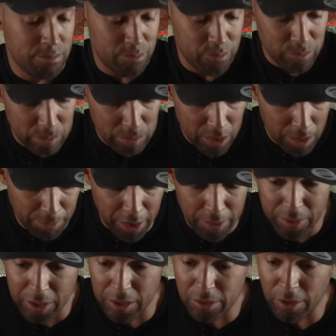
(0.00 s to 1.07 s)
I'm not
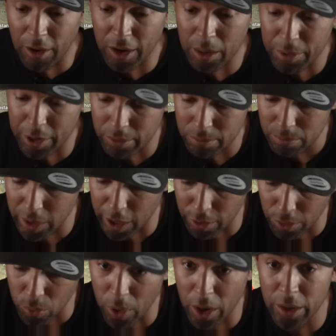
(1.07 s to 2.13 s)
even going to talk about
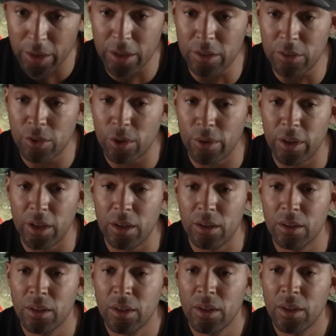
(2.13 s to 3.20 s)
Erdogan in
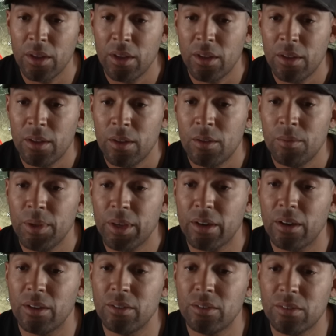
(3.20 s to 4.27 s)
Turkey,
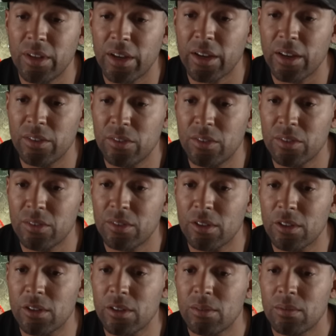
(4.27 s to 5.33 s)
because that guy's just
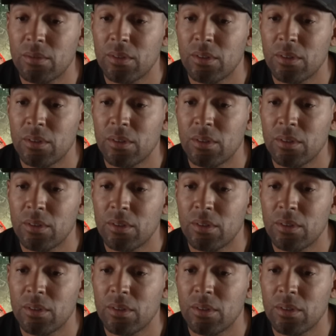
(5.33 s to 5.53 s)
silly.